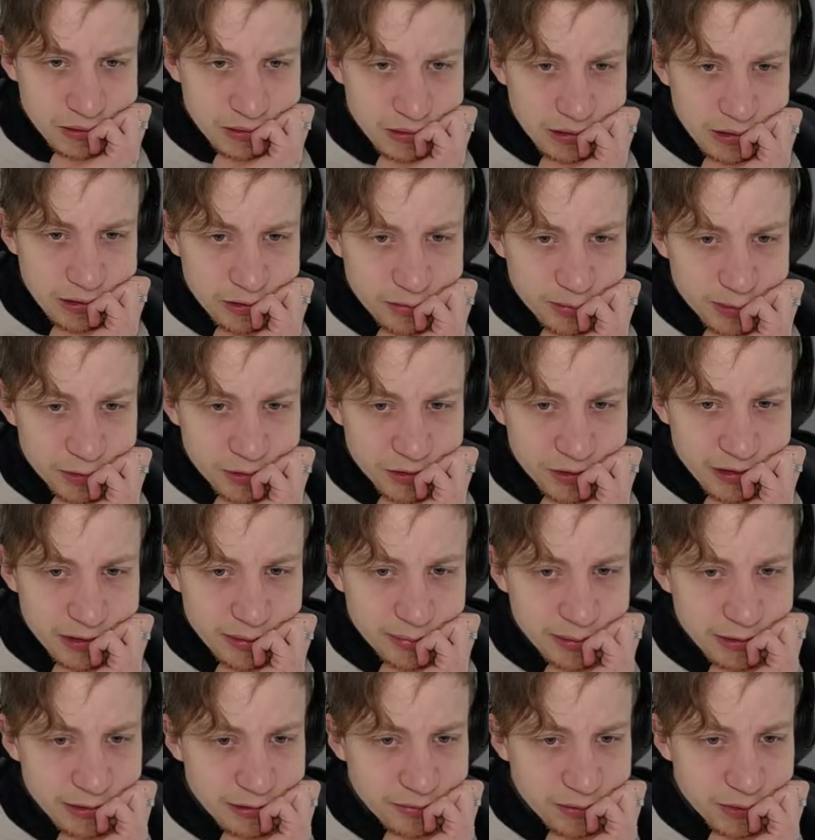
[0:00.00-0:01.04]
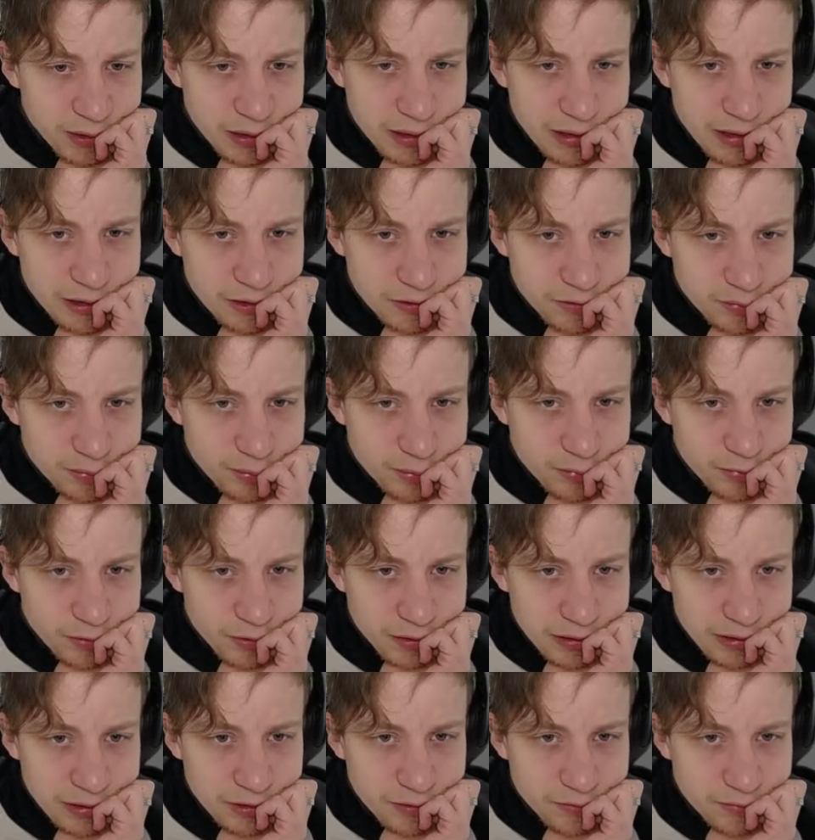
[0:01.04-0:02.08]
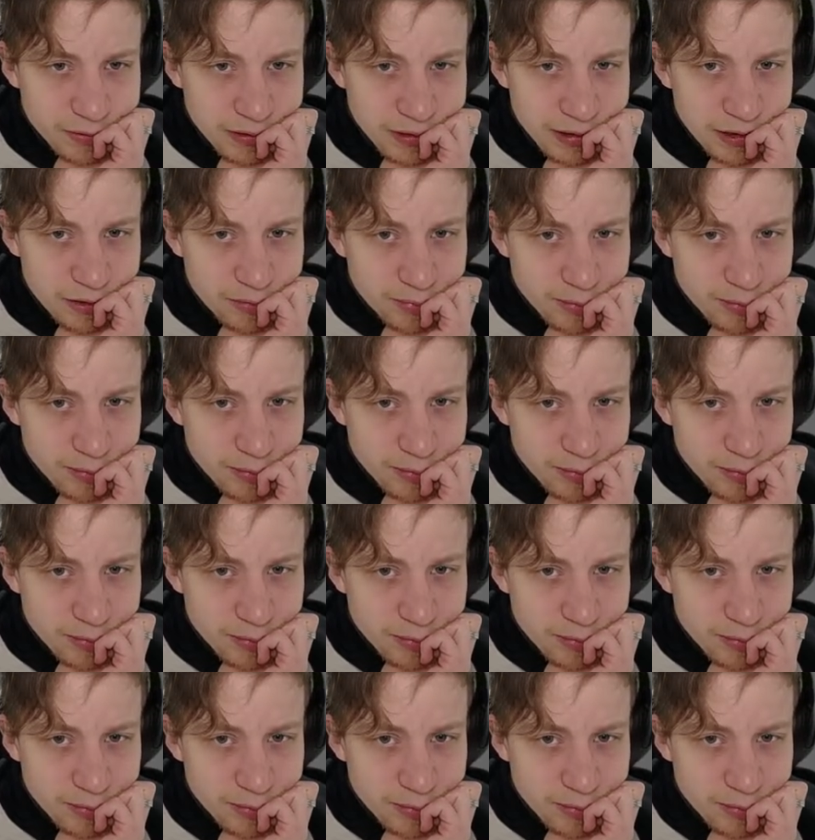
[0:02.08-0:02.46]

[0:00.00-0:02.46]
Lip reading: I suppose it depends what kind of thing are you